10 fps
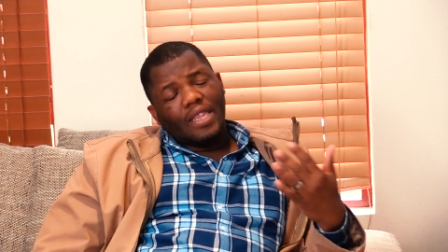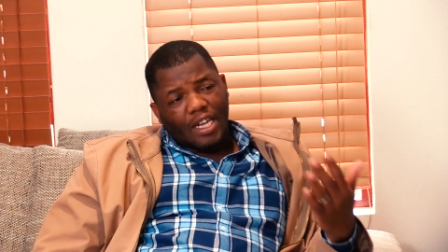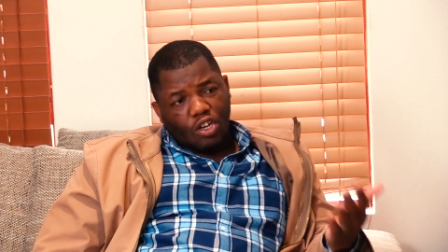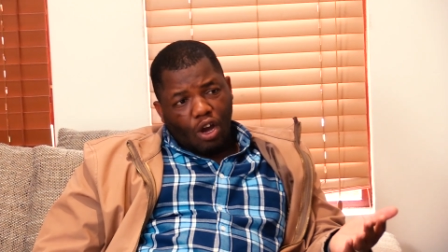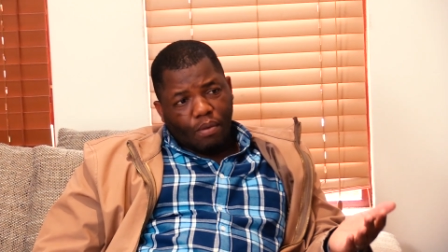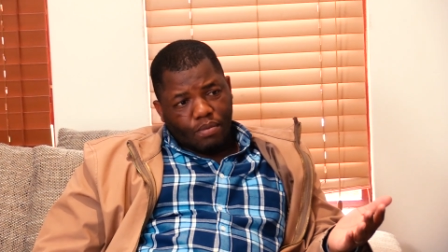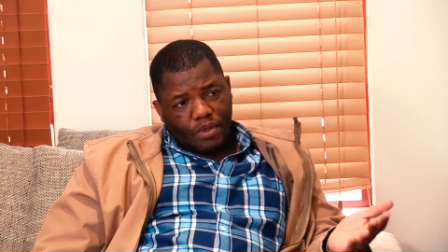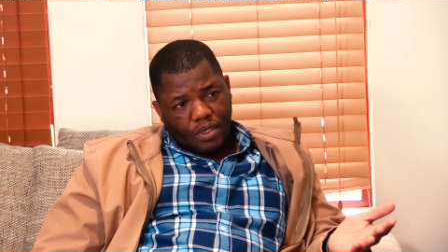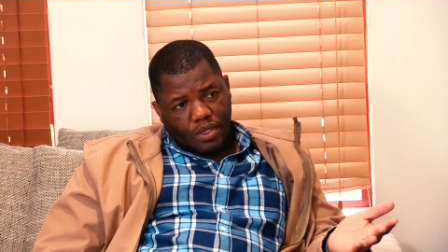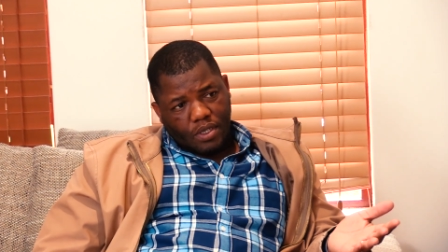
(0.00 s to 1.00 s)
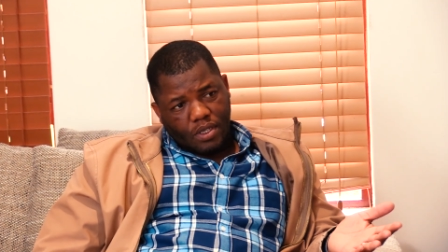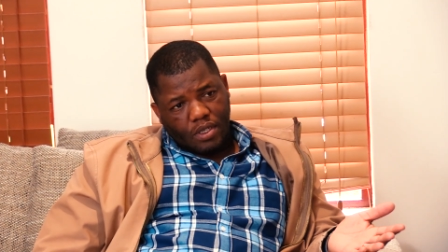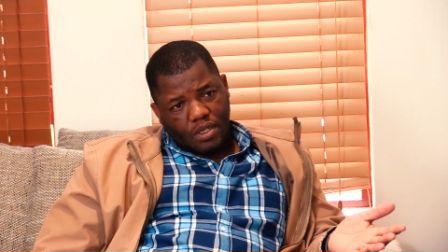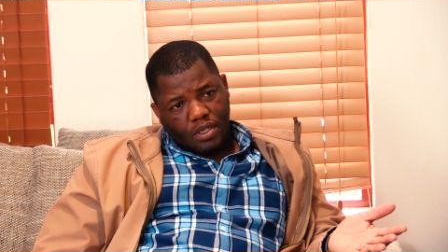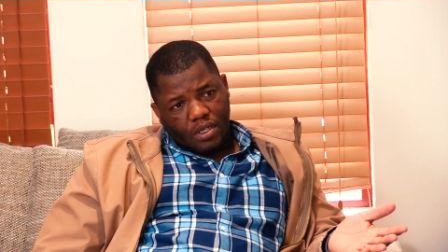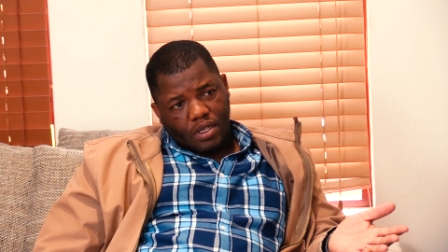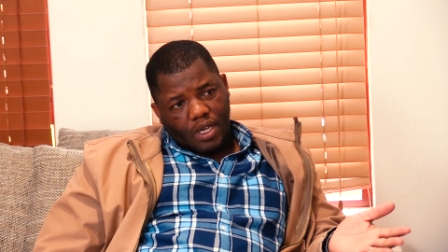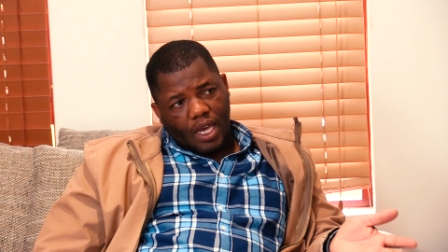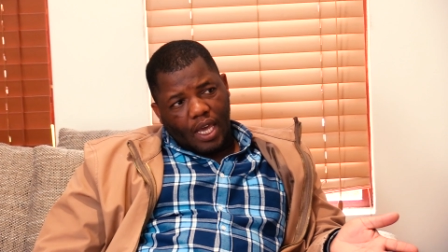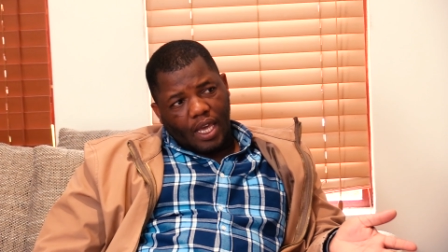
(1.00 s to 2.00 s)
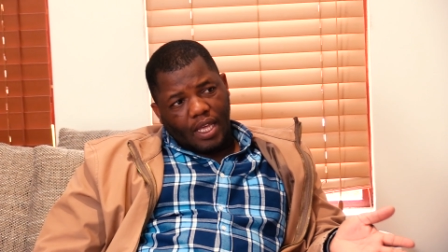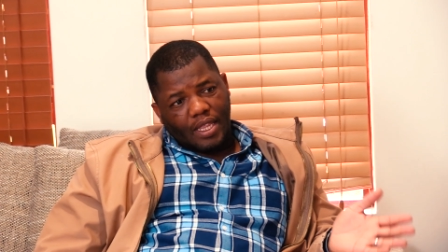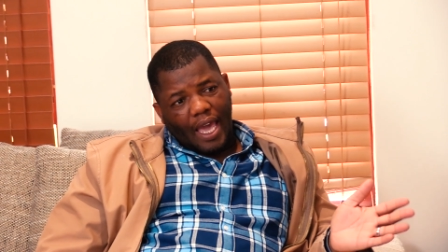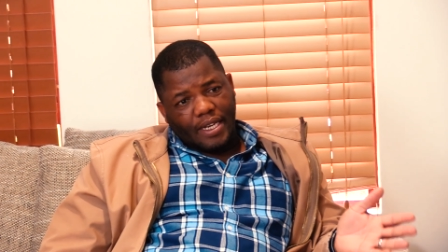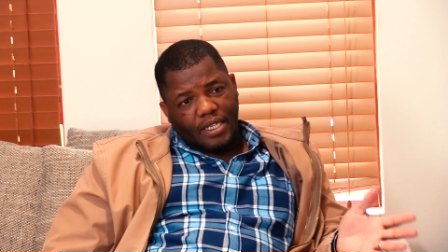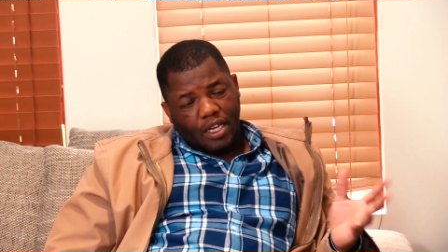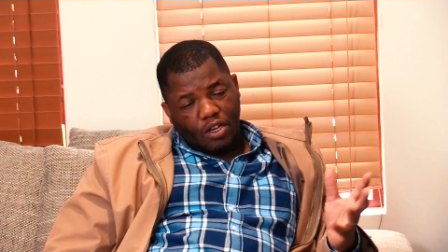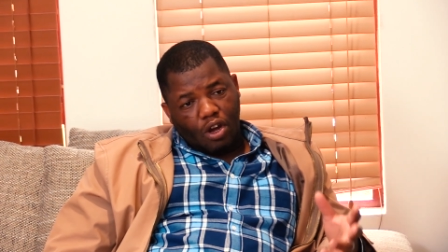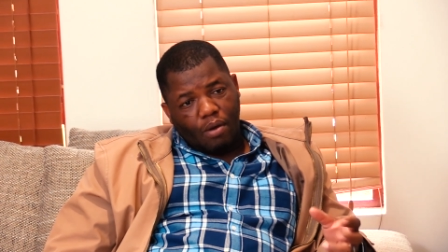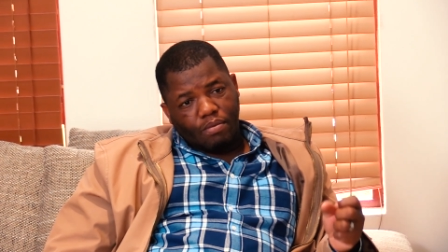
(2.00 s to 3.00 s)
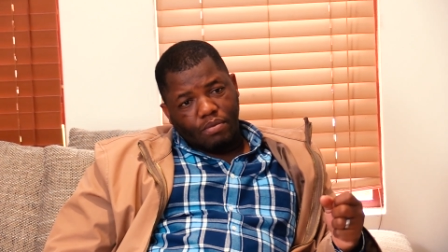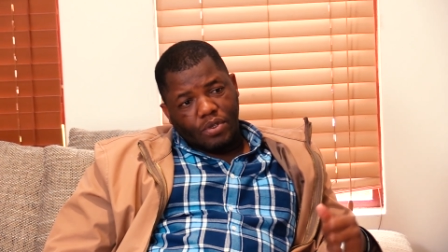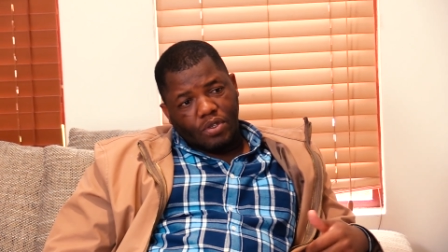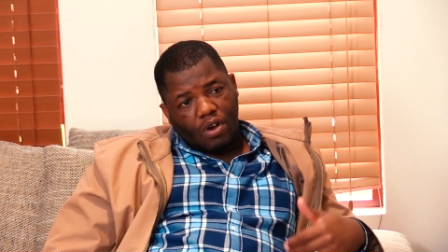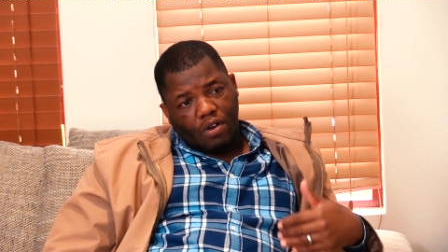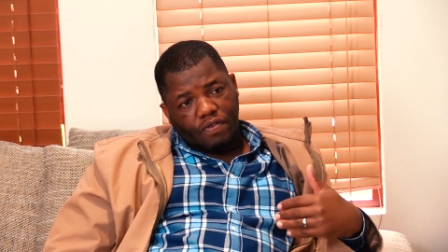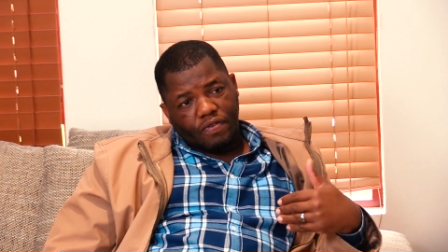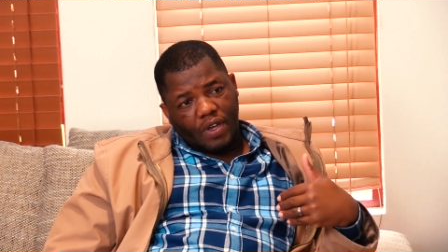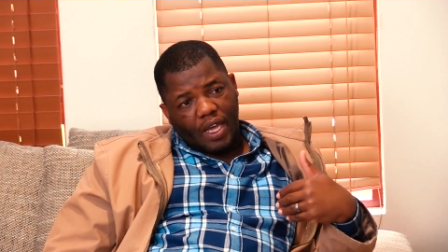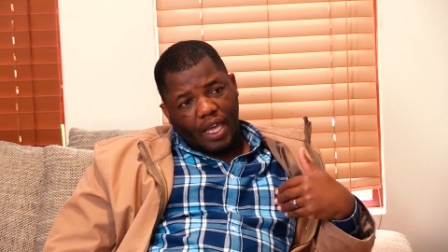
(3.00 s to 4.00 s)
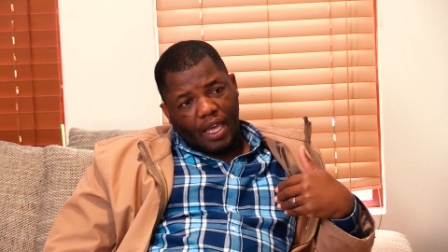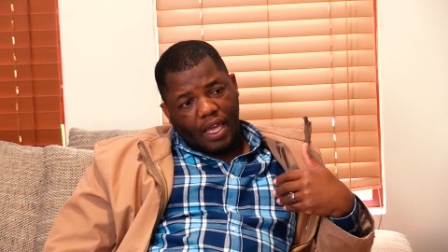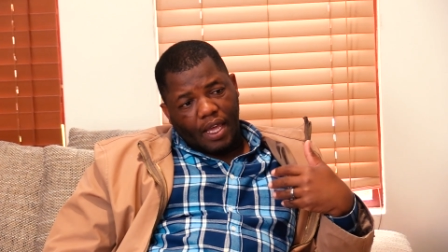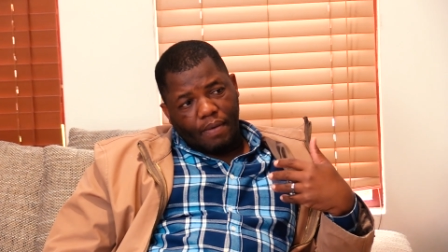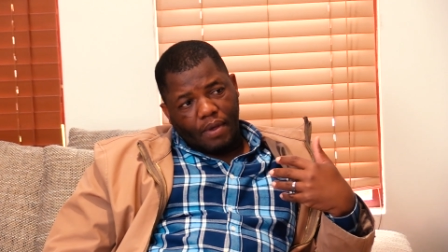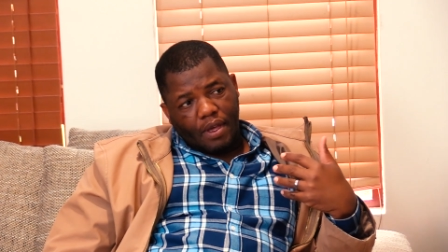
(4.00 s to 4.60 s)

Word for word: the norms, uh, the ideal norms of uh,